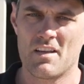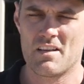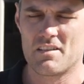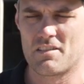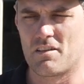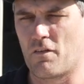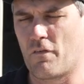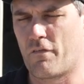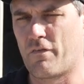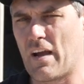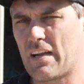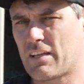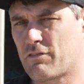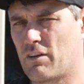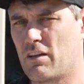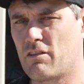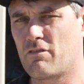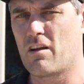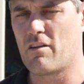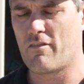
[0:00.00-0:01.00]
So the
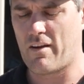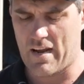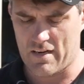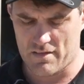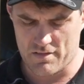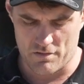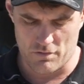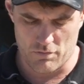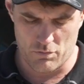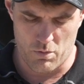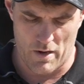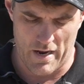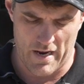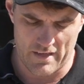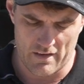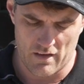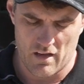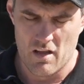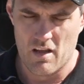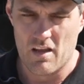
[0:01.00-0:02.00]
factory rear axle
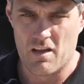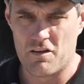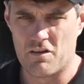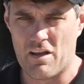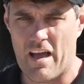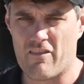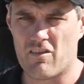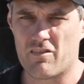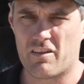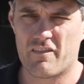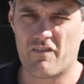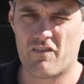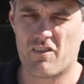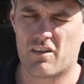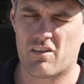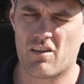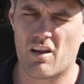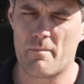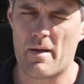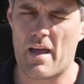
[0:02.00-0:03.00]
weight, you
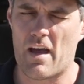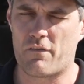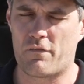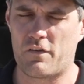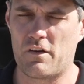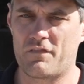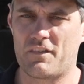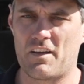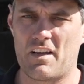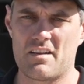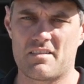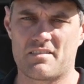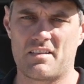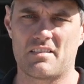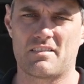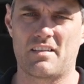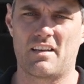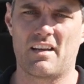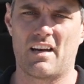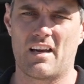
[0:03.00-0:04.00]
have got about
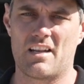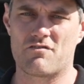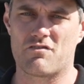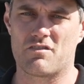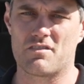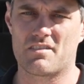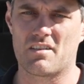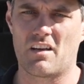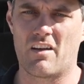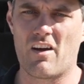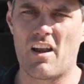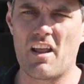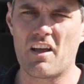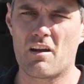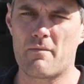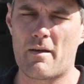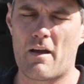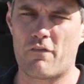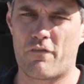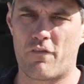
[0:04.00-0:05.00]
1,1600. So you've only
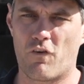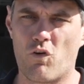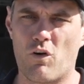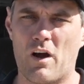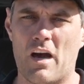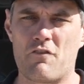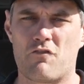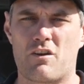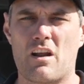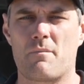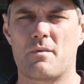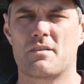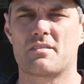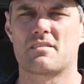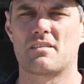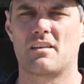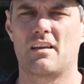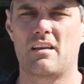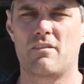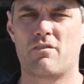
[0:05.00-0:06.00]
got about 400 up your
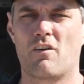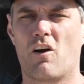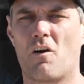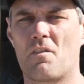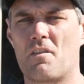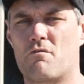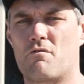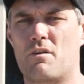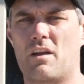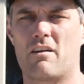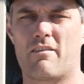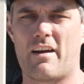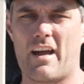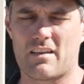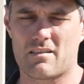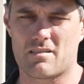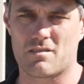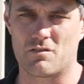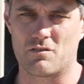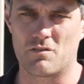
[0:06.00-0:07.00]
sleeve on the rear
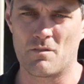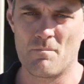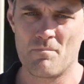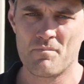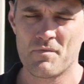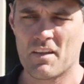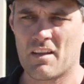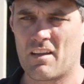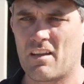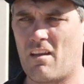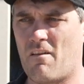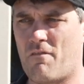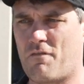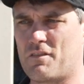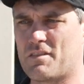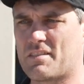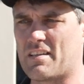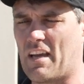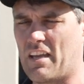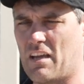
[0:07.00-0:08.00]
axle. If
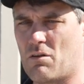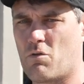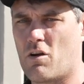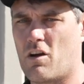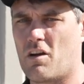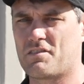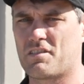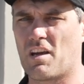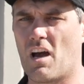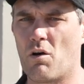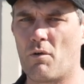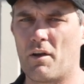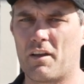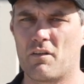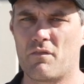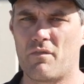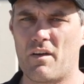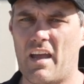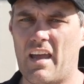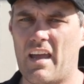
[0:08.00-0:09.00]
you say you were towing
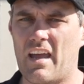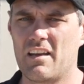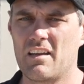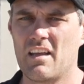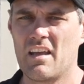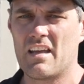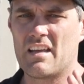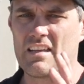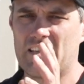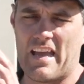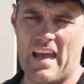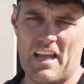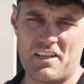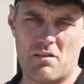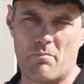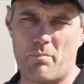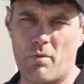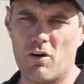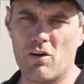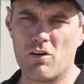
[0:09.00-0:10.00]
a van, you add
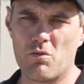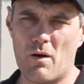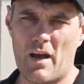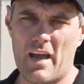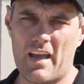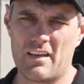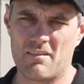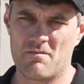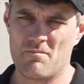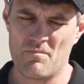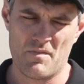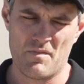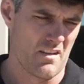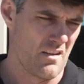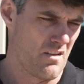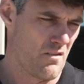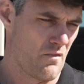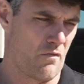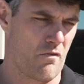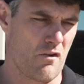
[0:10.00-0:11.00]
your ball weight,
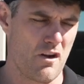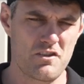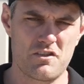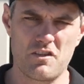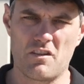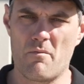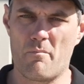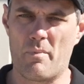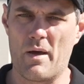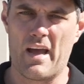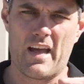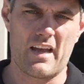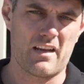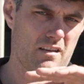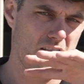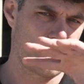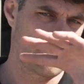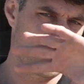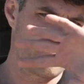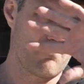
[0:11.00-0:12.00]
fridge in the
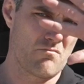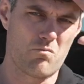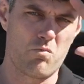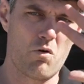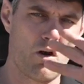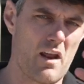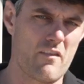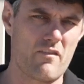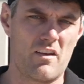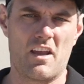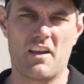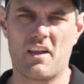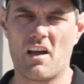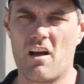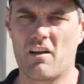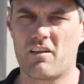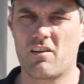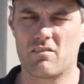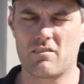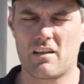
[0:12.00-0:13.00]
back, whatever you
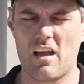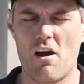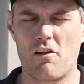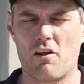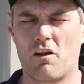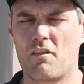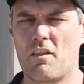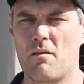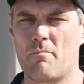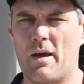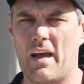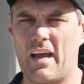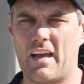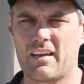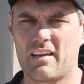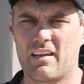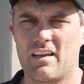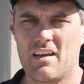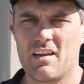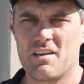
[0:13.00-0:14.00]
got going on in the
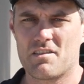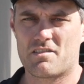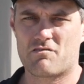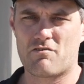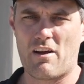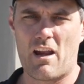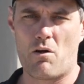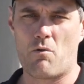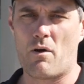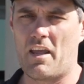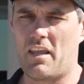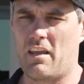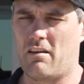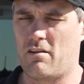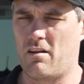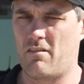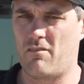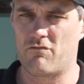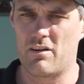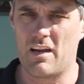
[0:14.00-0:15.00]
back, straight away
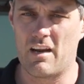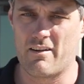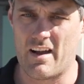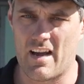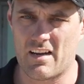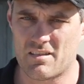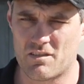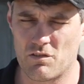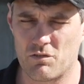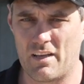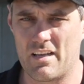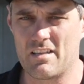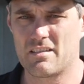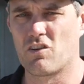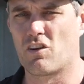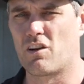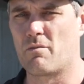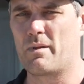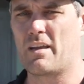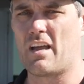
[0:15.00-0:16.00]
your rear axle is
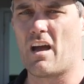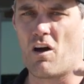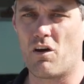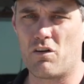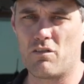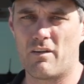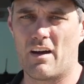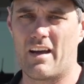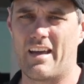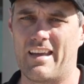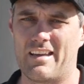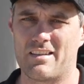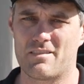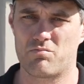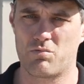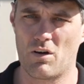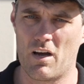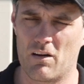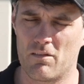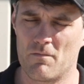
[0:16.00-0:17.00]
going to be over
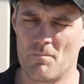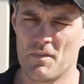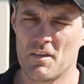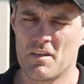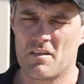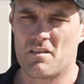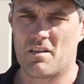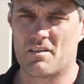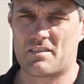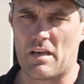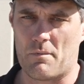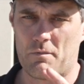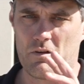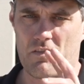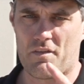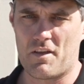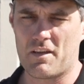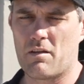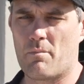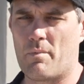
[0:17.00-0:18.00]
as well. So something
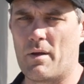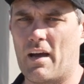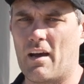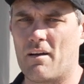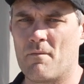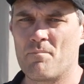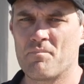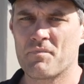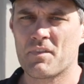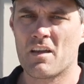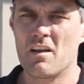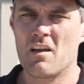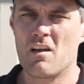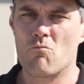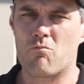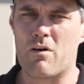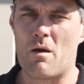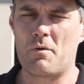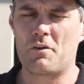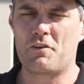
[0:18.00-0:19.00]
to think about.
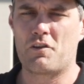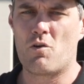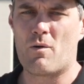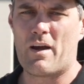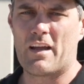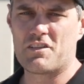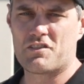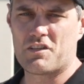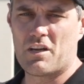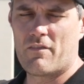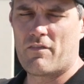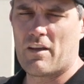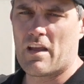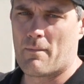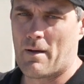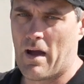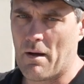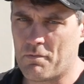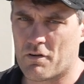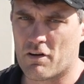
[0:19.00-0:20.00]
When we do a
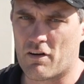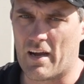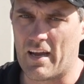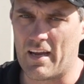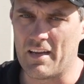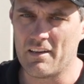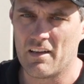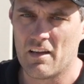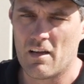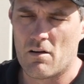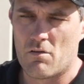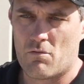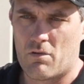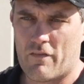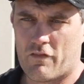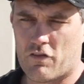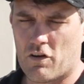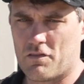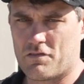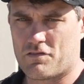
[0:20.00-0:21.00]
GVM upgrade,
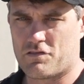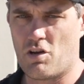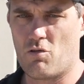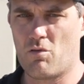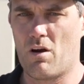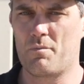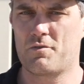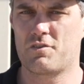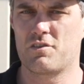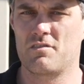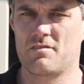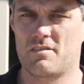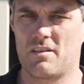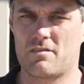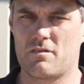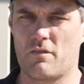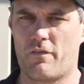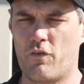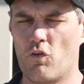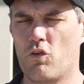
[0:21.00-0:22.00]
we've got 2 options.
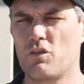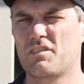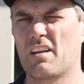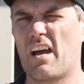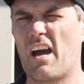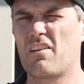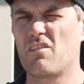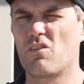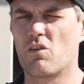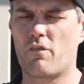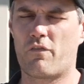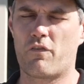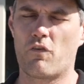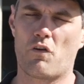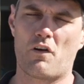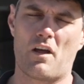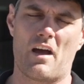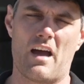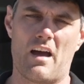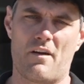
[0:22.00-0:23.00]
It's a 4 tonne or
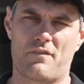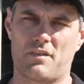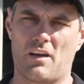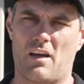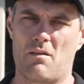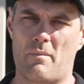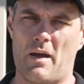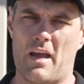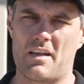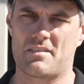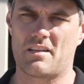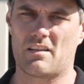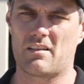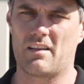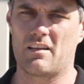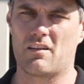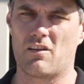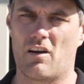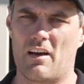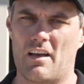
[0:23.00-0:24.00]
4.5 tonne
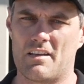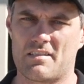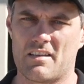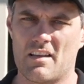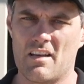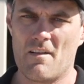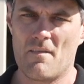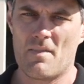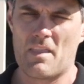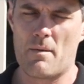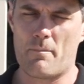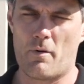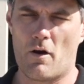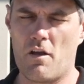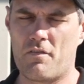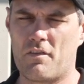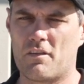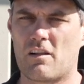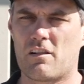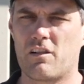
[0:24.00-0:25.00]
basically, guys. They
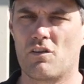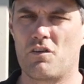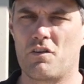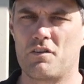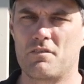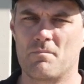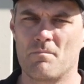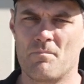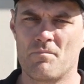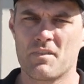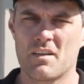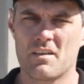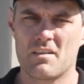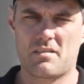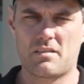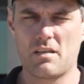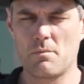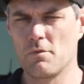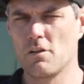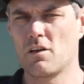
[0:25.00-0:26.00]
both include
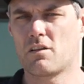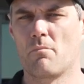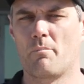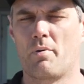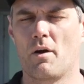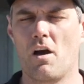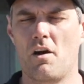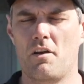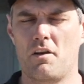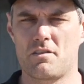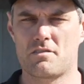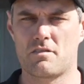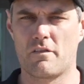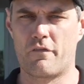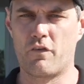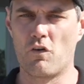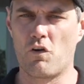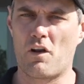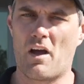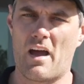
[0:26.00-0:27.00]
similar components. The
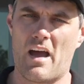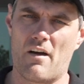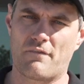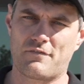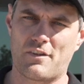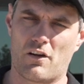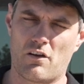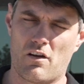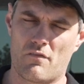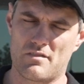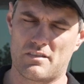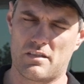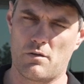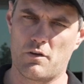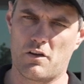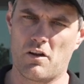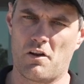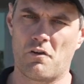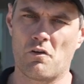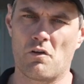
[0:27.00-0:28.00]
4.5 tonne, obviously
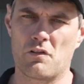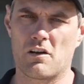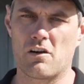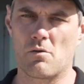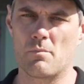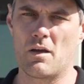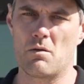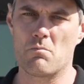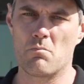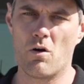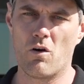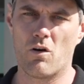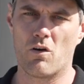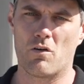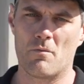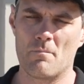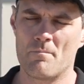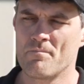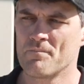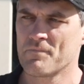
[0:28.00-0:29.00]
we've got to do a little bit
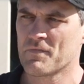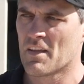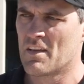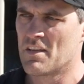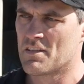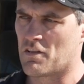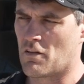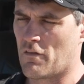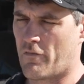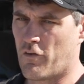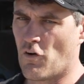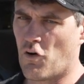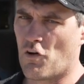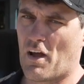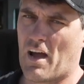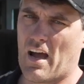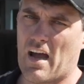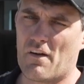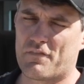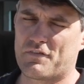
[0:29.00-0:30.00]
more. So the
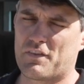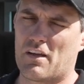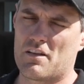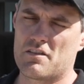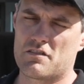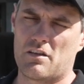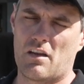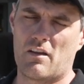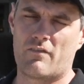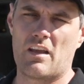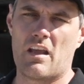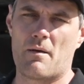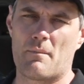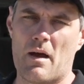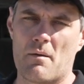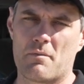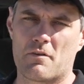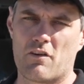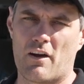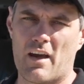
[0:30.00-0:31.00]
4.5 tonne GVM
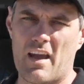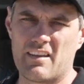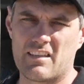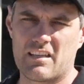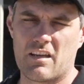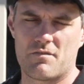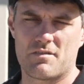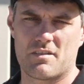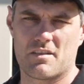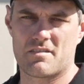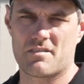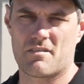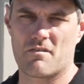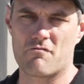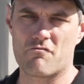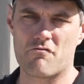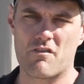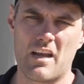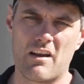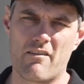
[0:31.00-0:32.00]
upgrade gives us the
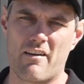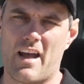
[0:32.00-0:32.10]
rear